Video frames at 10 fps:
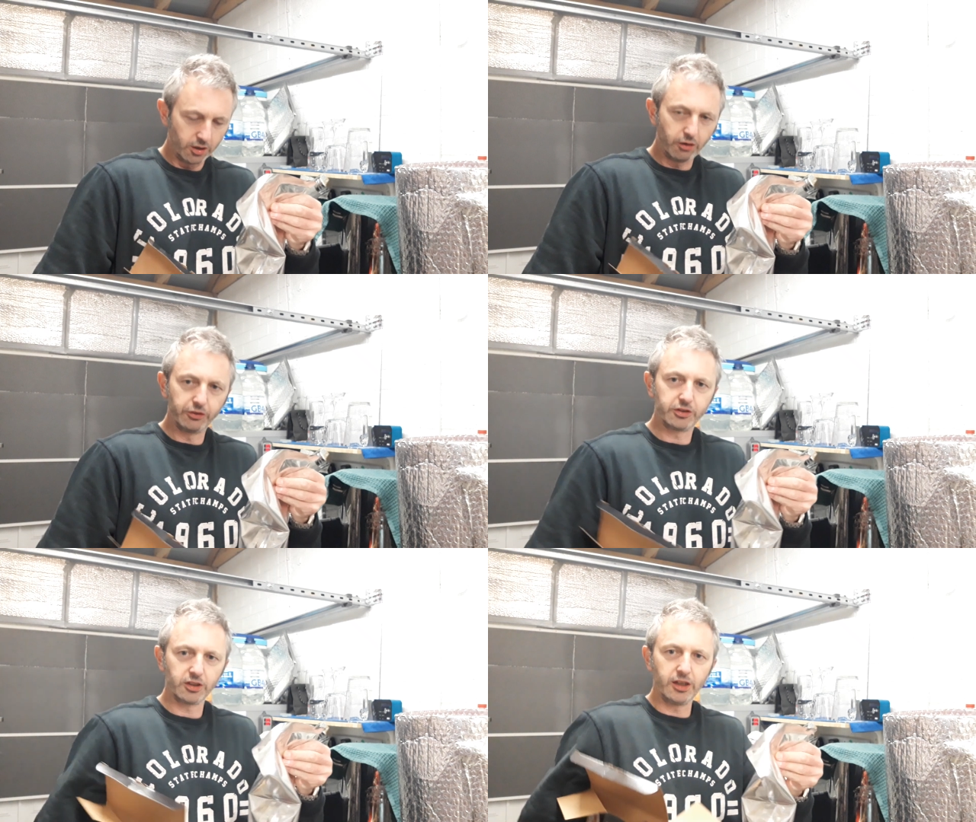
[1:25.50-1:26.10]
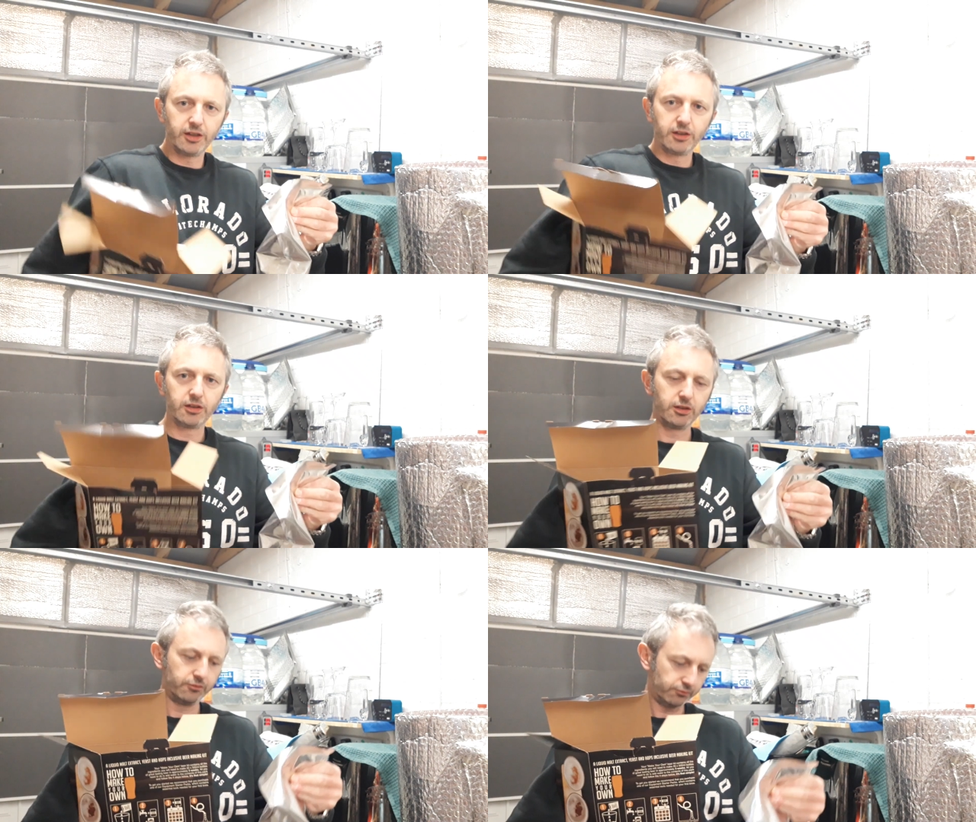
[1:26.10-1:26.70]
Obviously
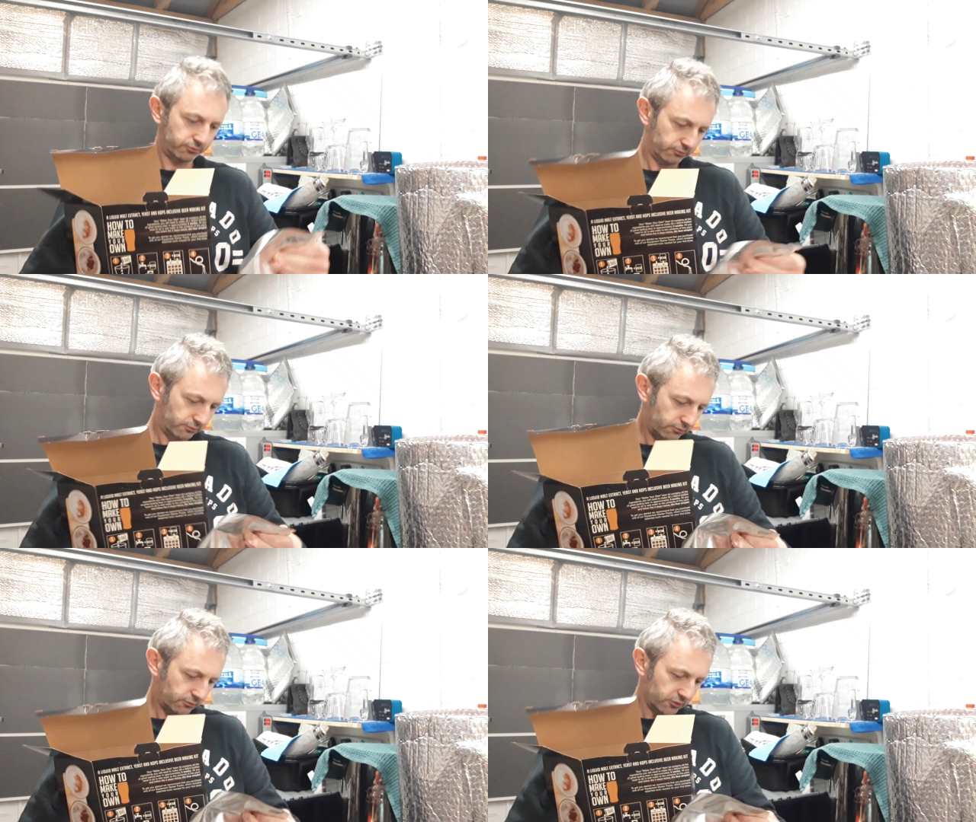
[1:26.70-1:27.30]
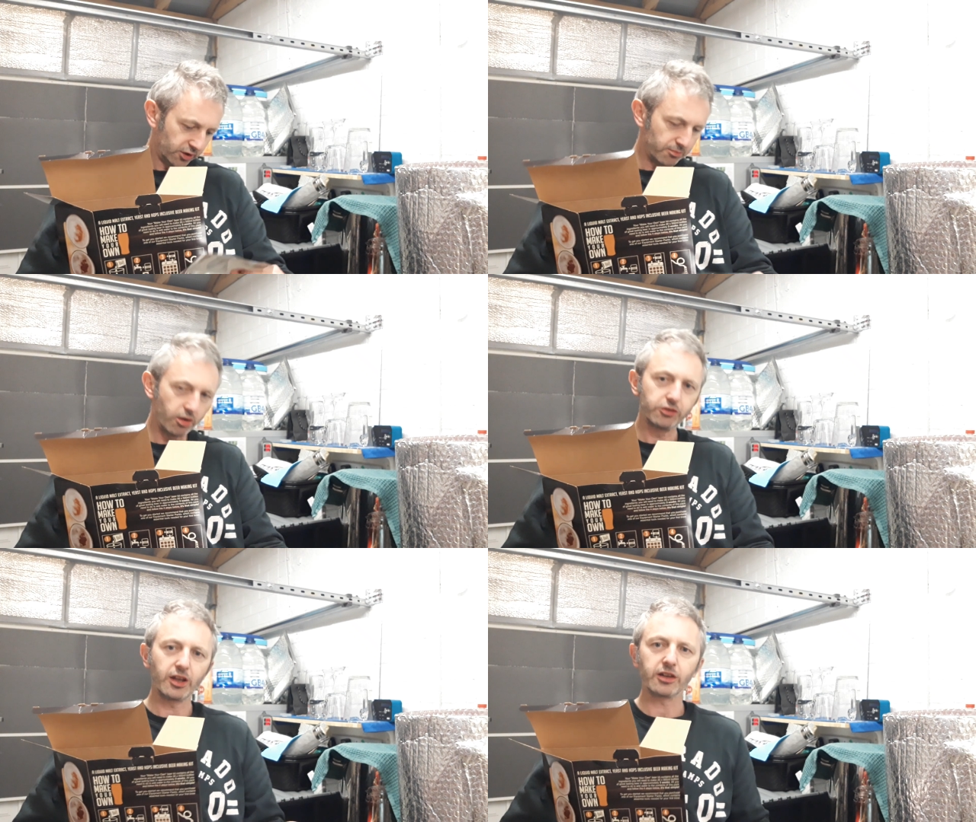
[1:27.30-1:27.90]
the
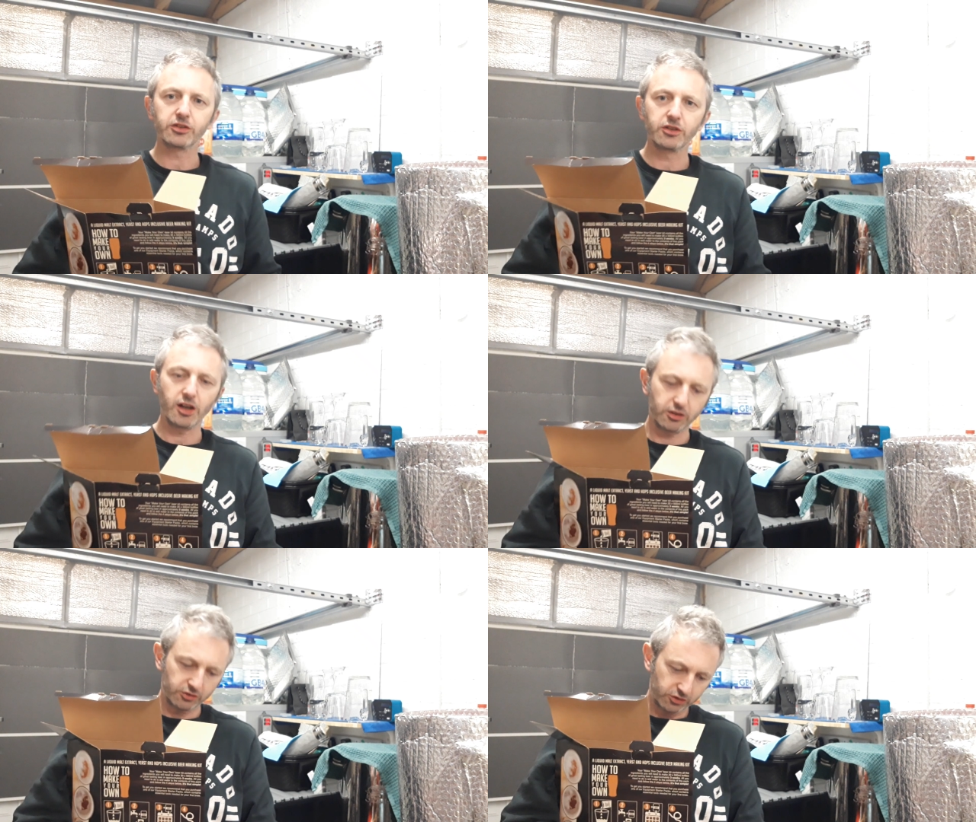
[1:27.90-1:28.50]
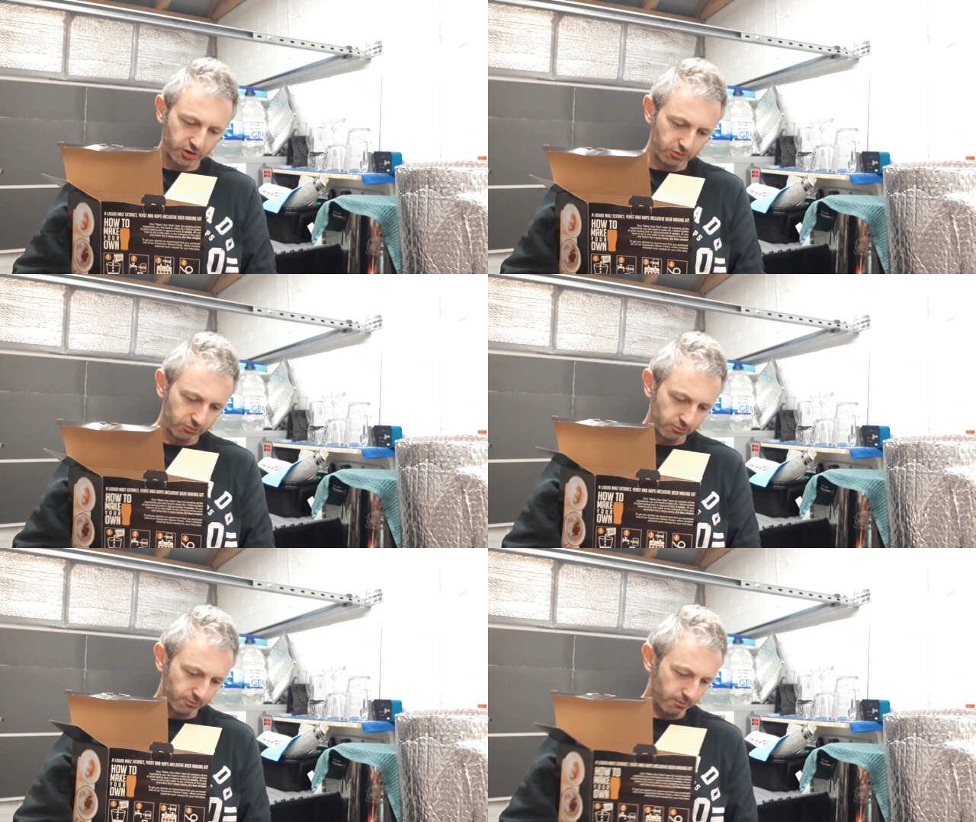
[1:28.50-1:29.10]
malt extract.
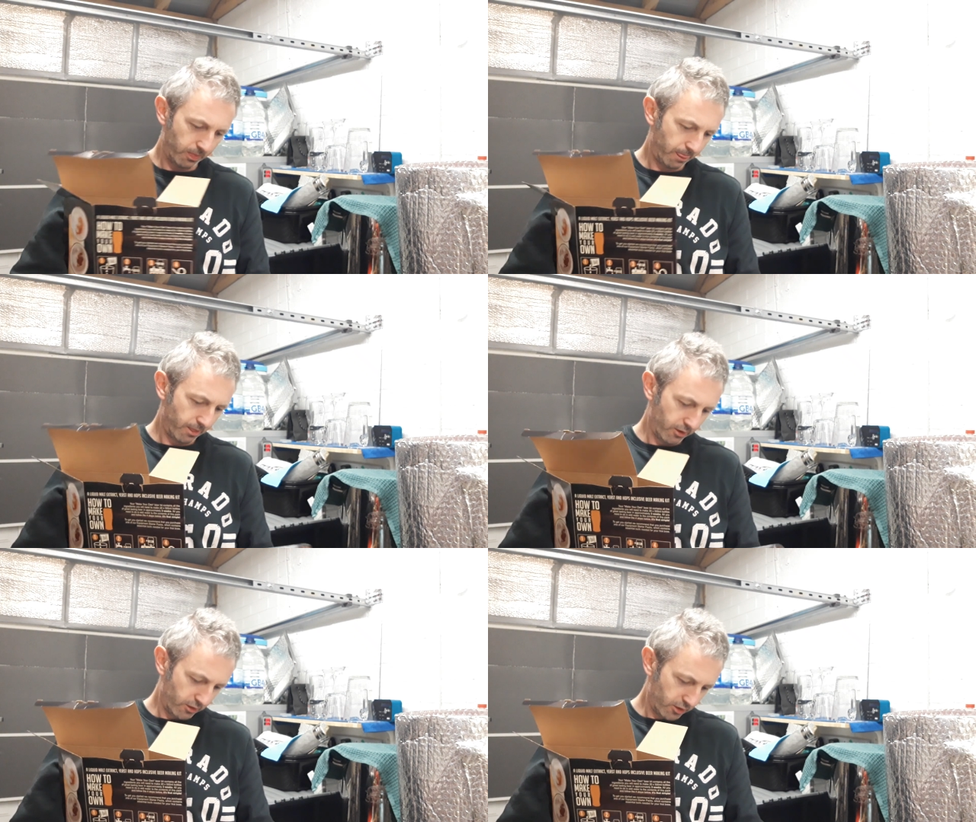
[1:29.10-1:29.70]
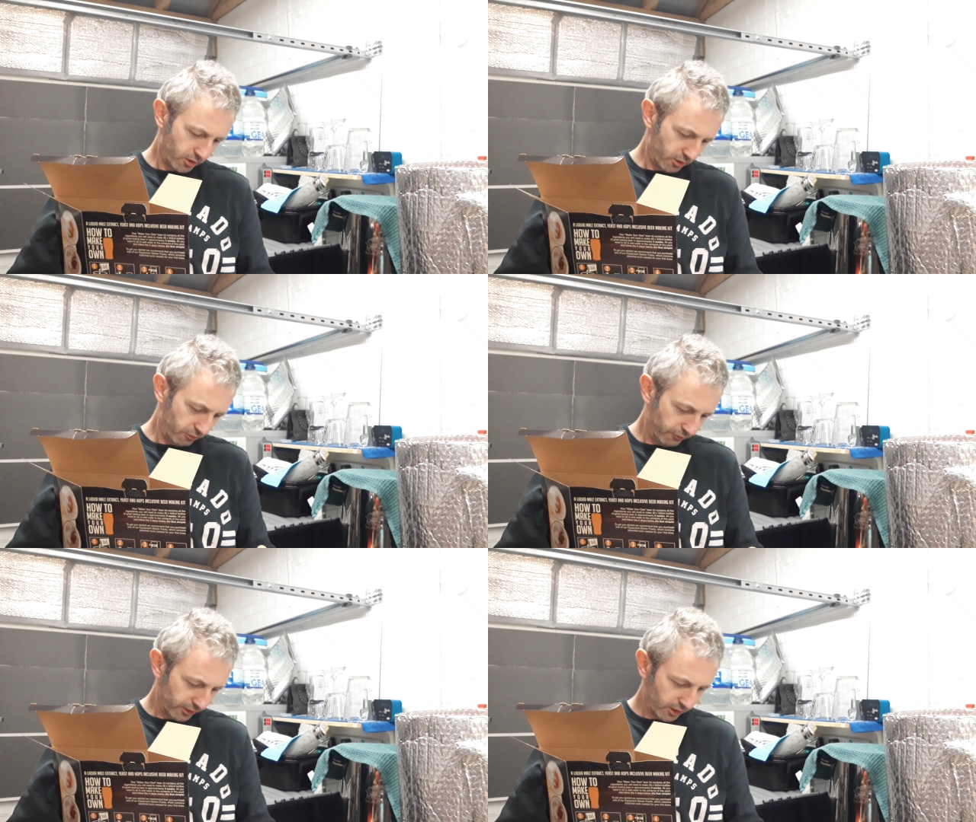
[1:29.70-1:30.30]
So
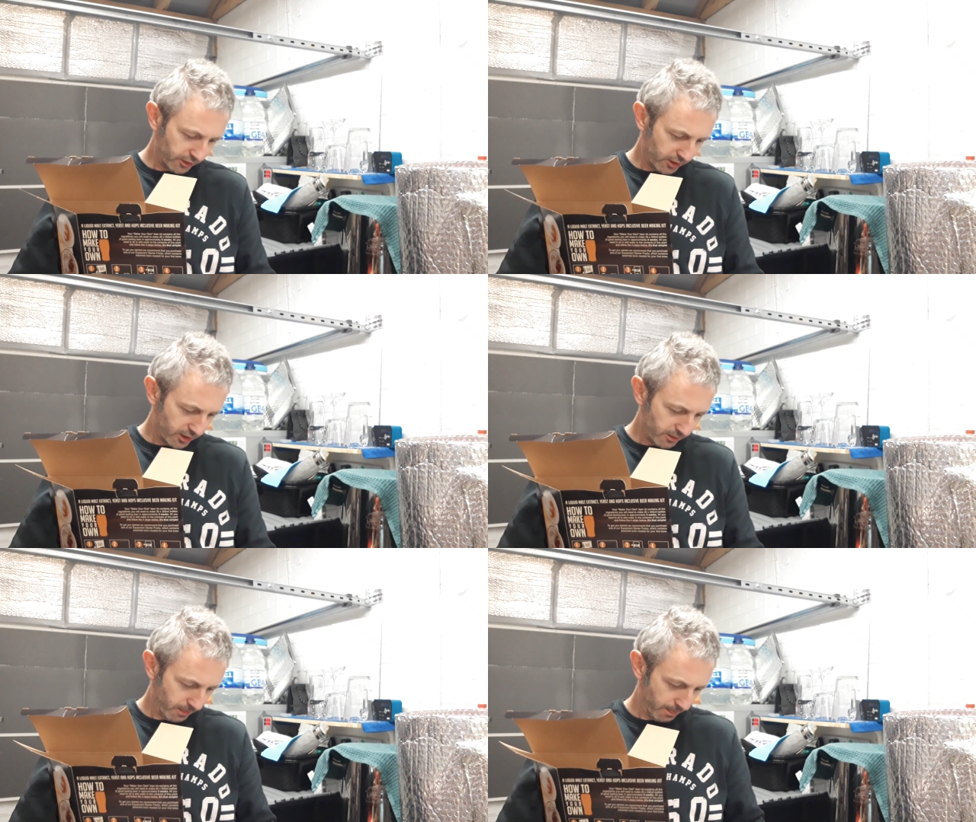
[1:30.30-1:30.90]
we got the,